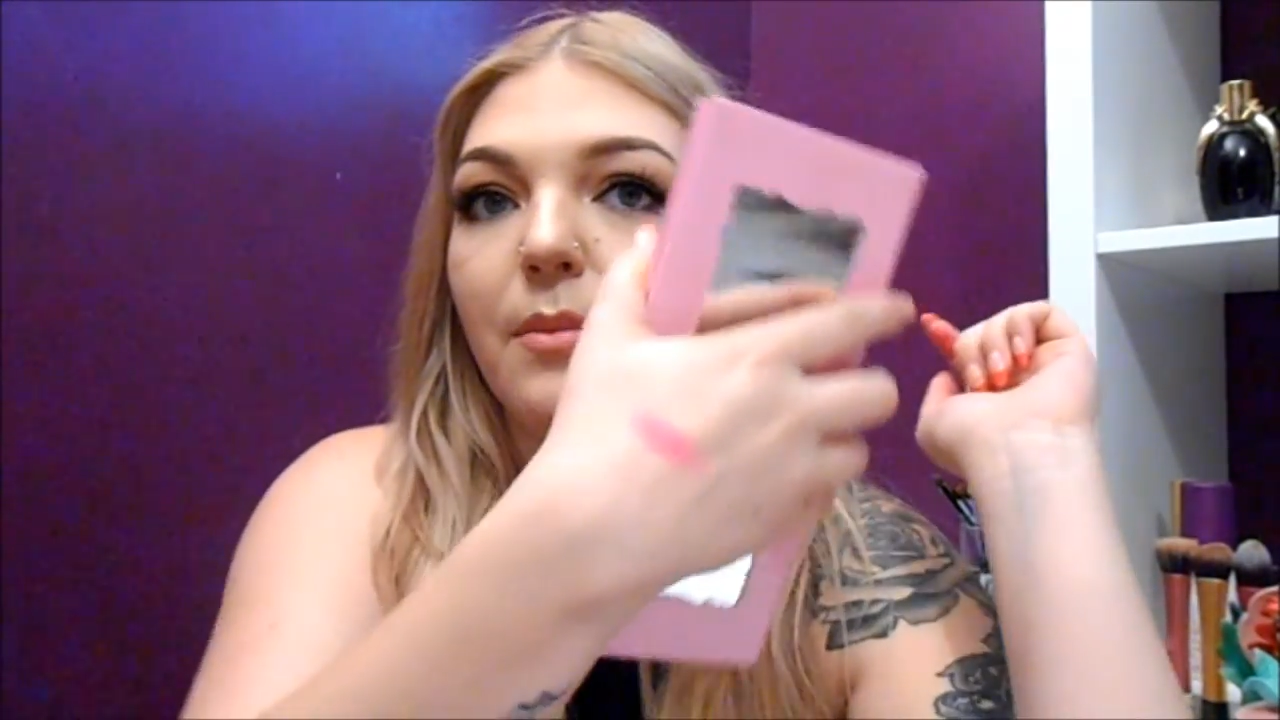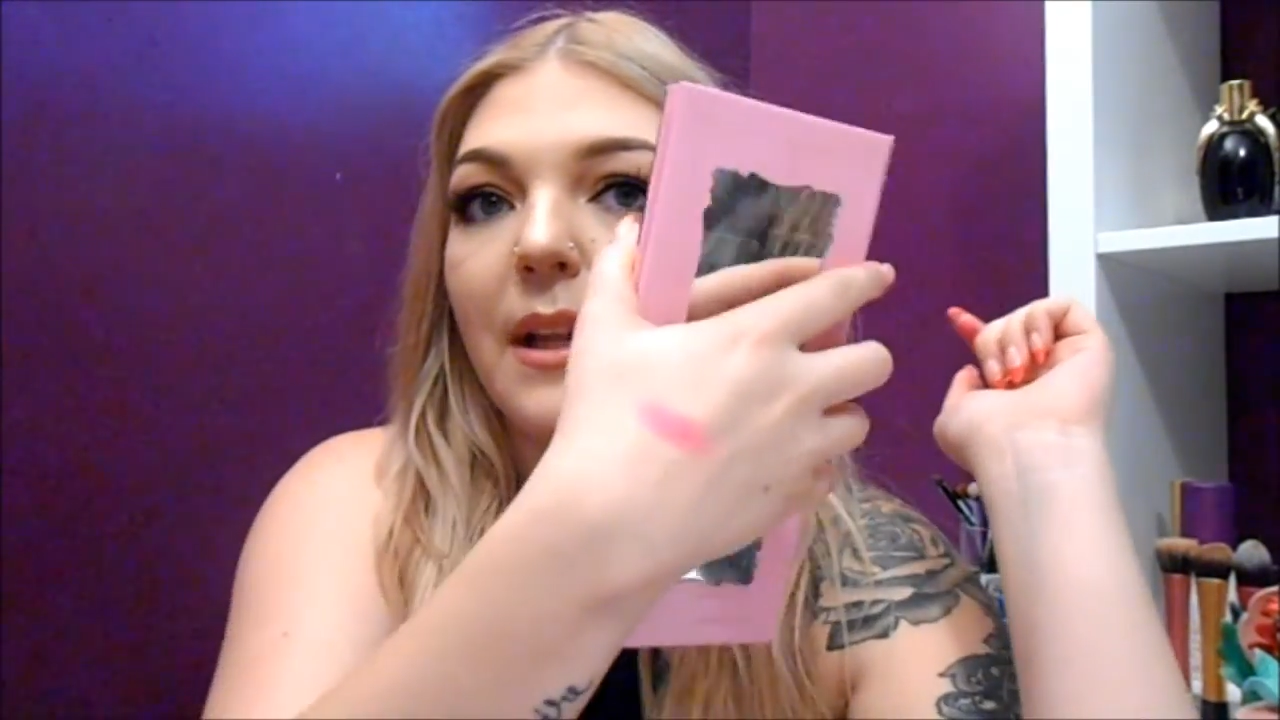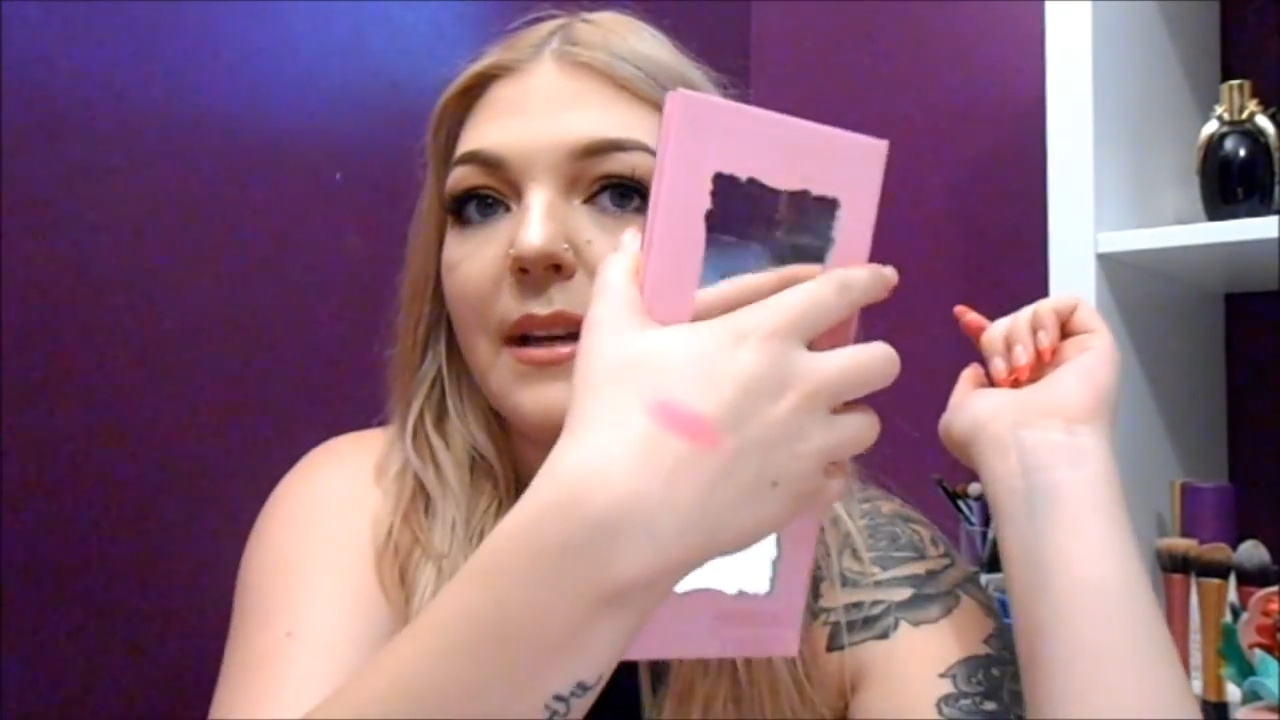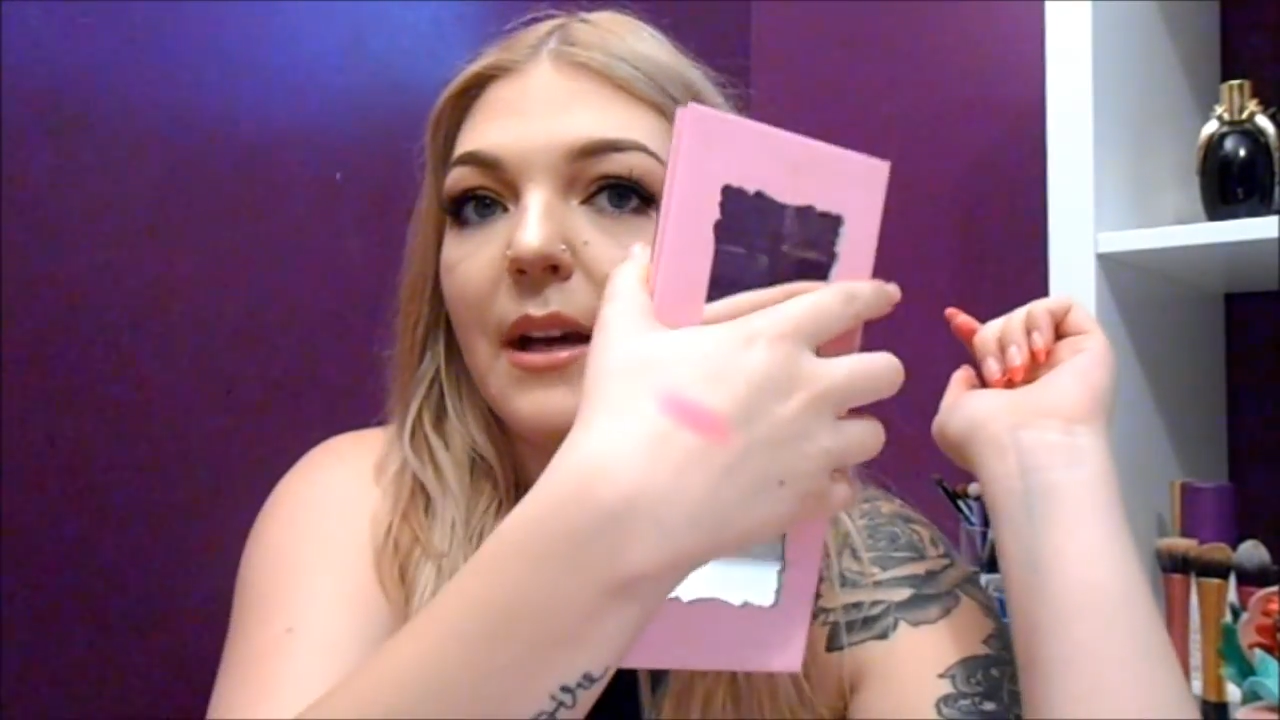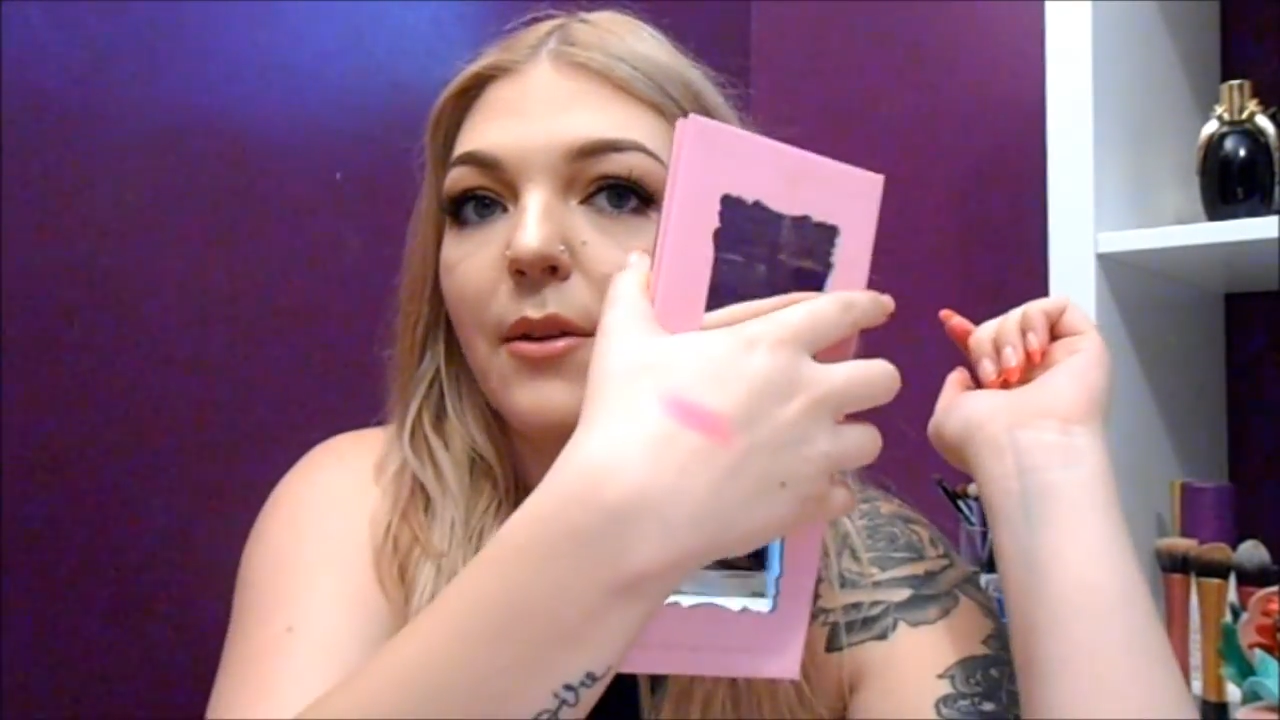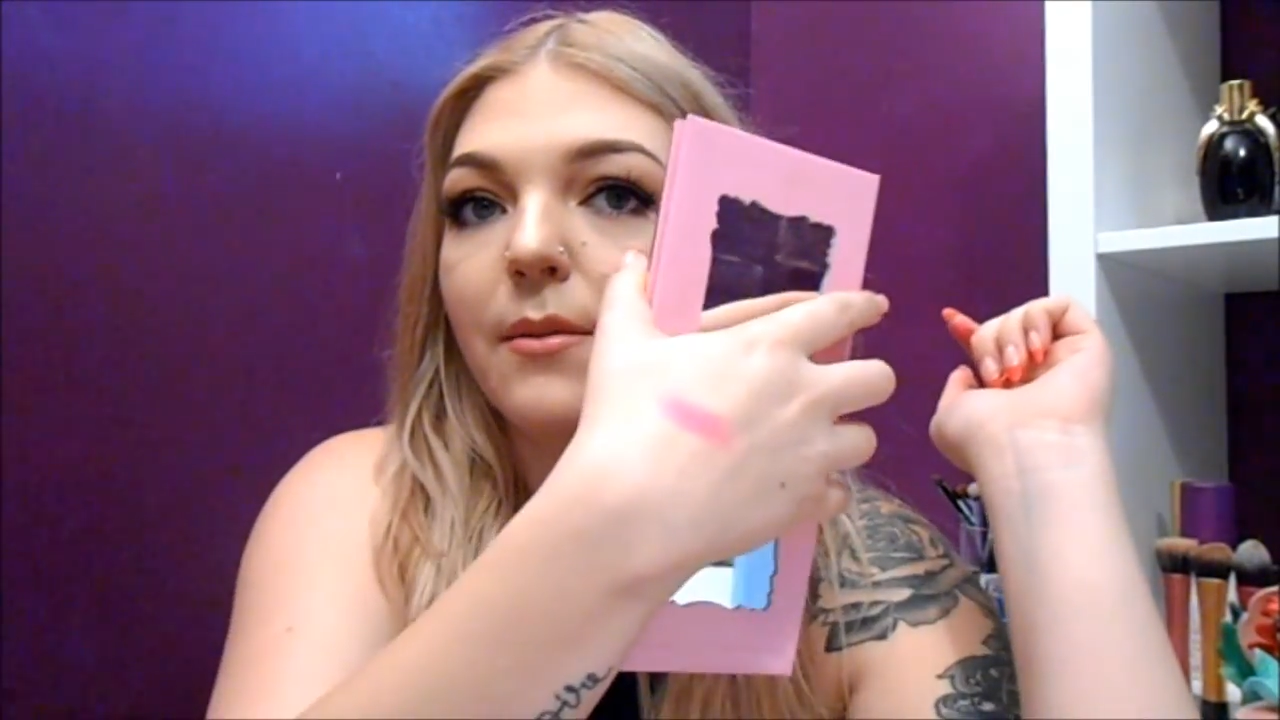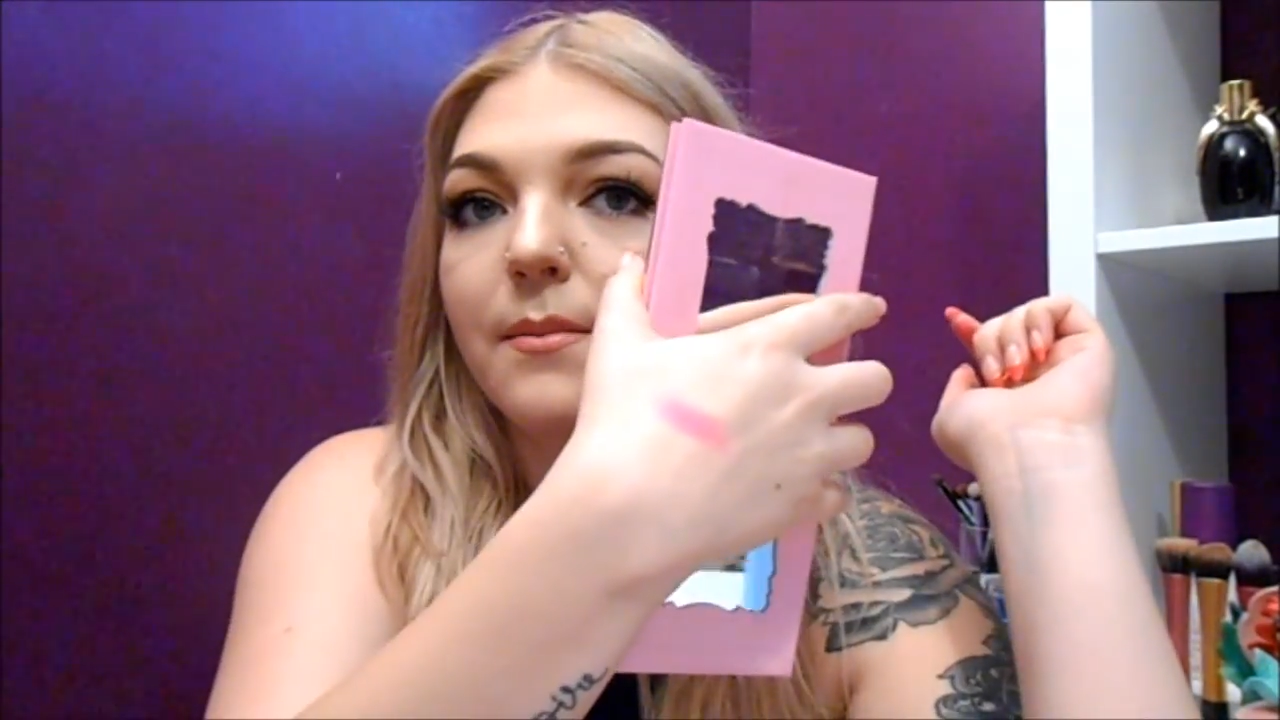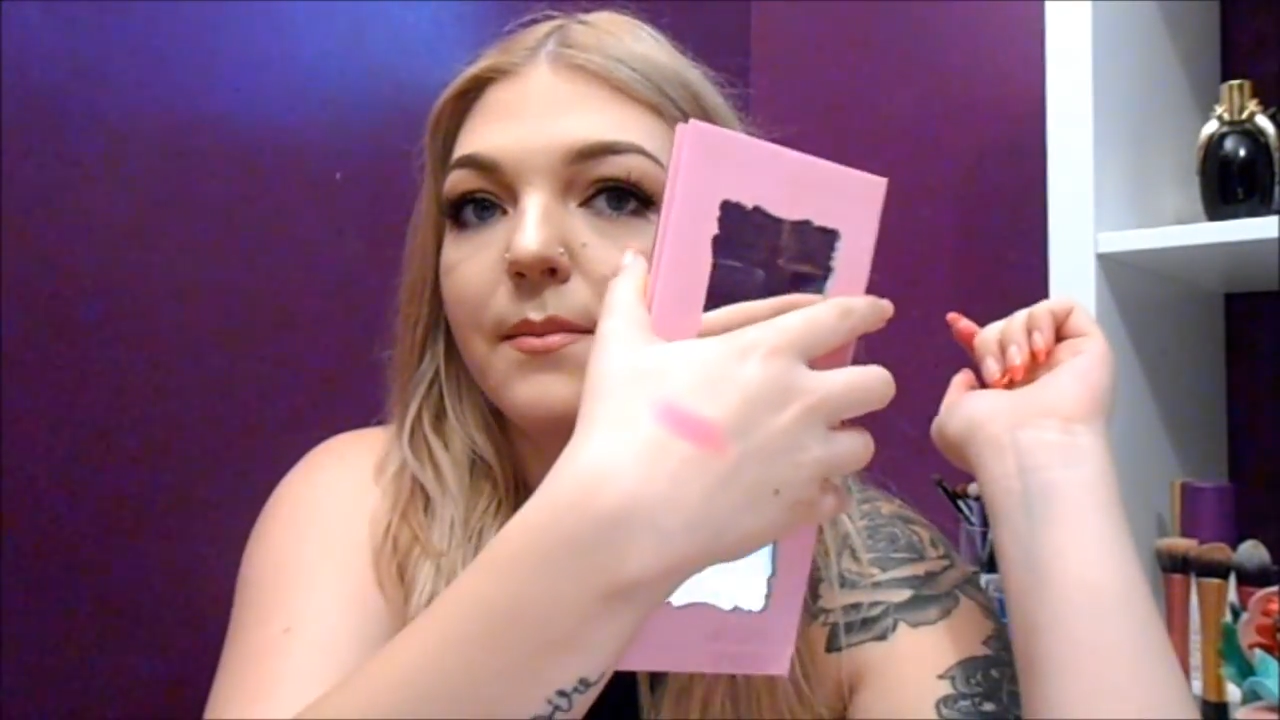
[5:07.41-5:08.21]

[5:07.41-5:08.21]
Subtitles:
blend out.